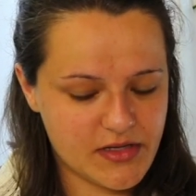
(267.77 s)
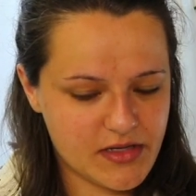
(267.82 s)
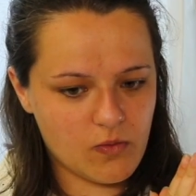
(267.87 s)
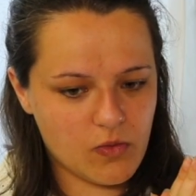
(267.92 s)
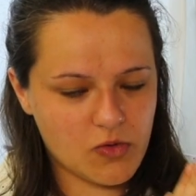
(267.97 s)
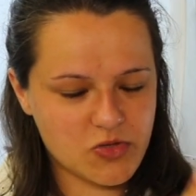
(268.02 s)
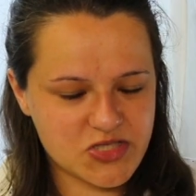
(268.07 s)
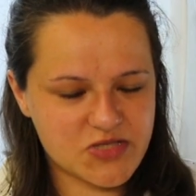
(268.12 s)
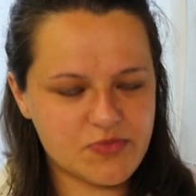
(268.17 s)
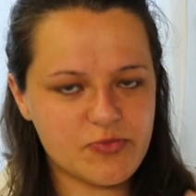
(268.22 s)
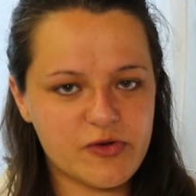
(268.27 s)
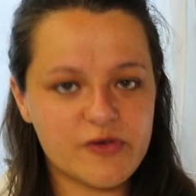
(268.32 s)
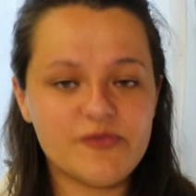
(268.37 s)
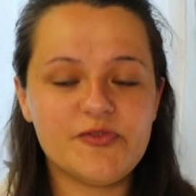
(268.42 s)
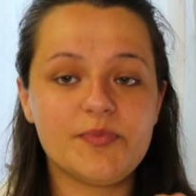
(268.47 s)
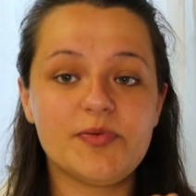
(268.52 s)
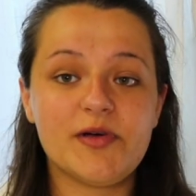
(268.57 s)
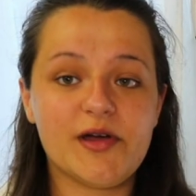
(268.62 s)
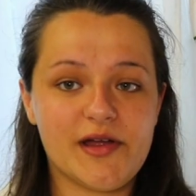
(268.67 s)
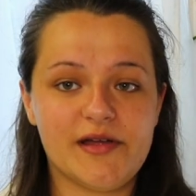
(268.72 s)
What's more of
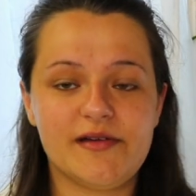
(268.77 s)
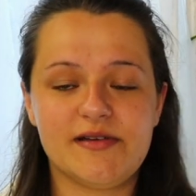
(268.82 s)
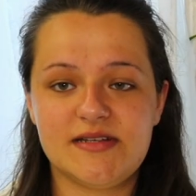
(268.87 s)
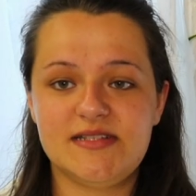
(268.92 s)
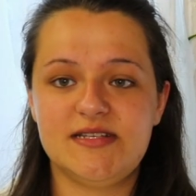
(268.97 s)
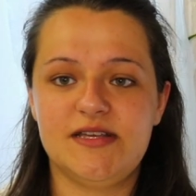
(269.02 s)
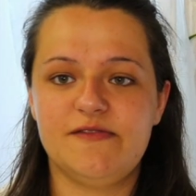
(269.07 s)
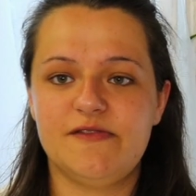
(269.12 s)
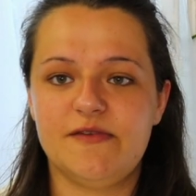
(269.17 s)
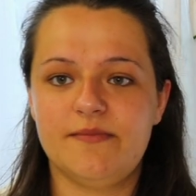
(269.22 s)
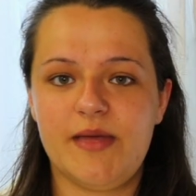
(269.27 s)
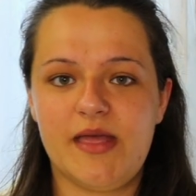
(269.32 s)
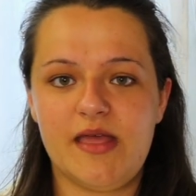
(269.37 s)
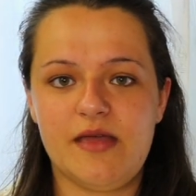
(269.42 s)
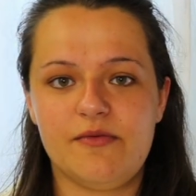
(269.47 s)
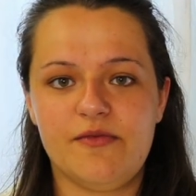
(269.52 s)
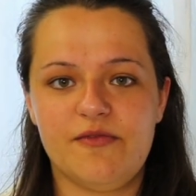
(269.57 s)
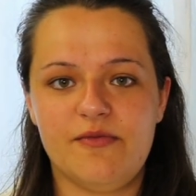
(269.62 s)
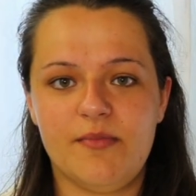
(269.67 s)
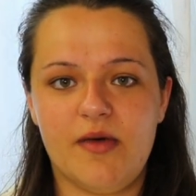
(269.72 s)
a priority for
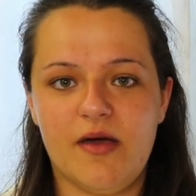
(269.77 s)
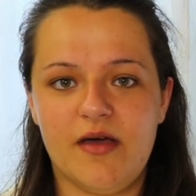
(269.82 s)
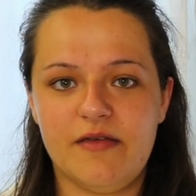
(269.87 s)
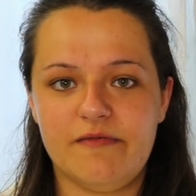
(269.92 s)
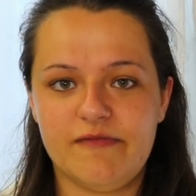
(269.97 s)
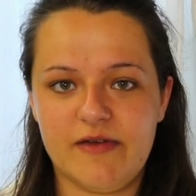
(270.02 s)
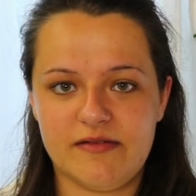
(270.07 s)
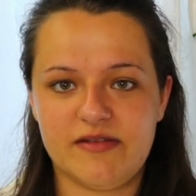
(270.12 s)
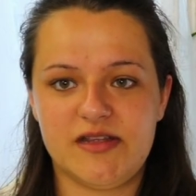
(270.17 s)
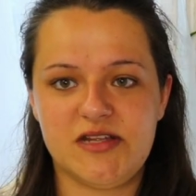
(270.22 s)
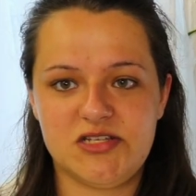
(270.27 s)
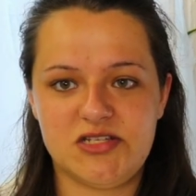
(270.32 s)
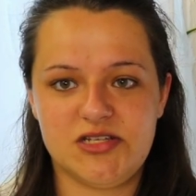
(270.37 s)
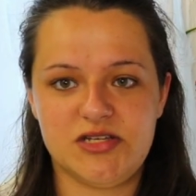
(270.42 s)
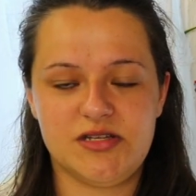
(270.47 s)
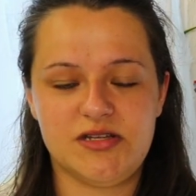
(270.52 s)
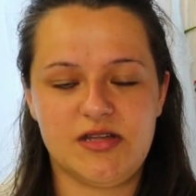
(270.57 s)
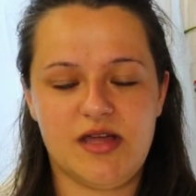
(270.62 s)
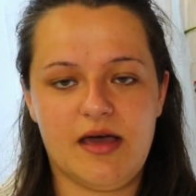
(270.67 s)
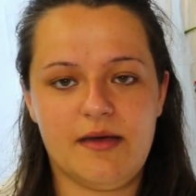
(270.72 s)
me with my
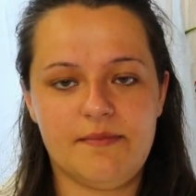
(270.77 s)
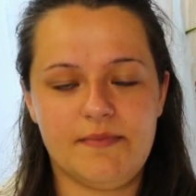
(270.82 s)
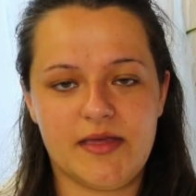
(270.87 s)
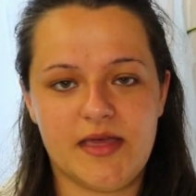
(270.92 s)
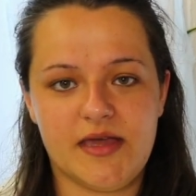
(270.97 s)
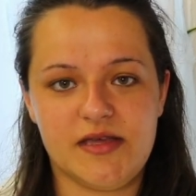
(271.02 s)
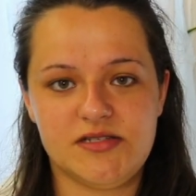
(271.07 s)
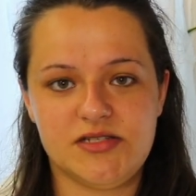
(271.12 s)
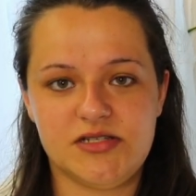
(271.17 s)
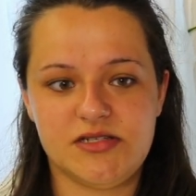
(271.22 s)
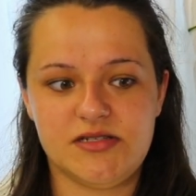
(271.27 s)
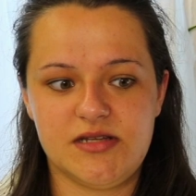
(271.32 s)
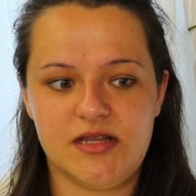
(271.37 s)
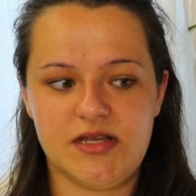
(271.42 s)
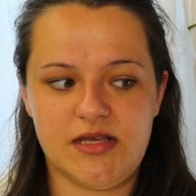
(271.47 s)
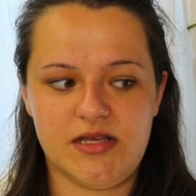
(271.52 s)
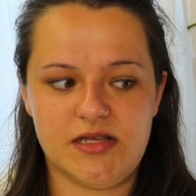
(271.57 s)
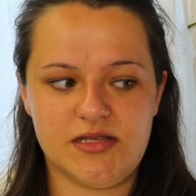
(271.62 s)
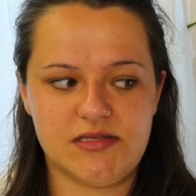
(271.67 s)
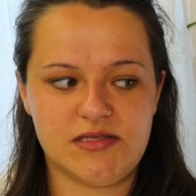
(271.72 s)
foundation application
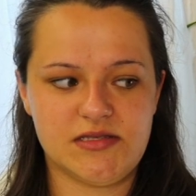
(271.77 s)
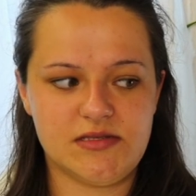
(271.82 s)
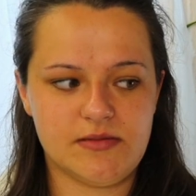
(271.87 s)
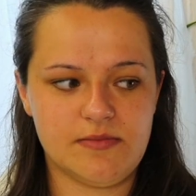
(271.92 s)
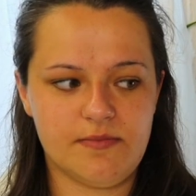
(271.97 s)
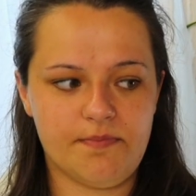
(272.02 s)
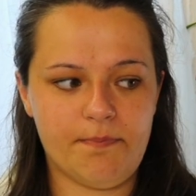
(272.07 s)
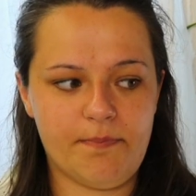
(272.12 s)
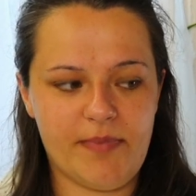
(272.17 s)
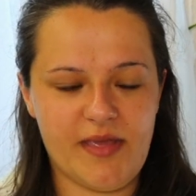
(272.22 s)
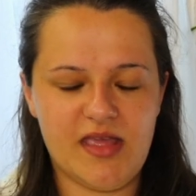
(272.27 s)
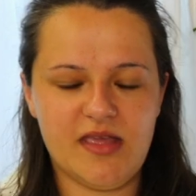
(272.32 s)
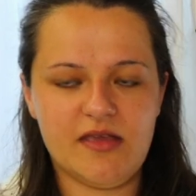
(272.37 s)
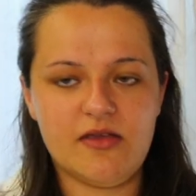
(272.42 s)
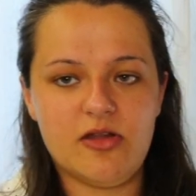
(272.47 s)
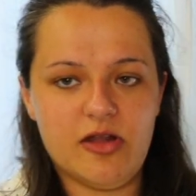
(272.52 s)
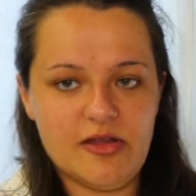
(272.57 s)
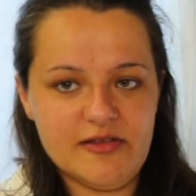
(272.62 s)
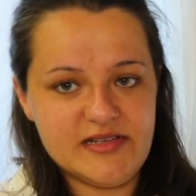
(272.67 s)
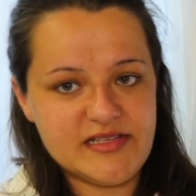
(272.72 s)
is being
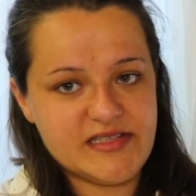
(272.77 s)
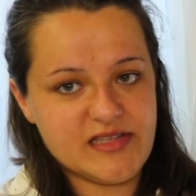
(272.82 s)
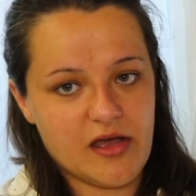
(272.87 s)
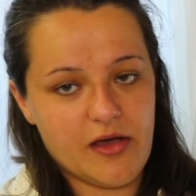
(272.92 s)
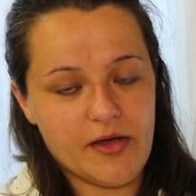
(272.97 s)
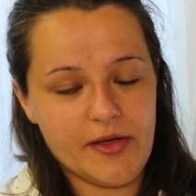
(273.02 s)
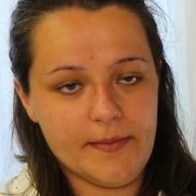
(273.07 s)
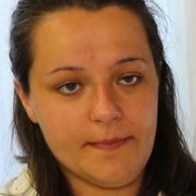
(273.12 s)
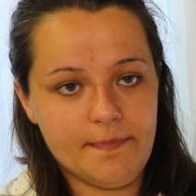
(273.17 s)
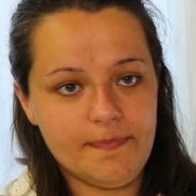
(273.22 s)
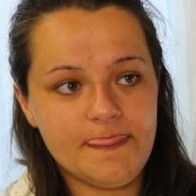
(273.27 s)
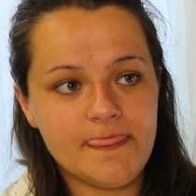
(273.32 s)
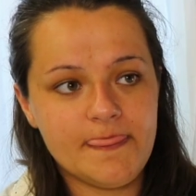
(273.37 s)
close to home.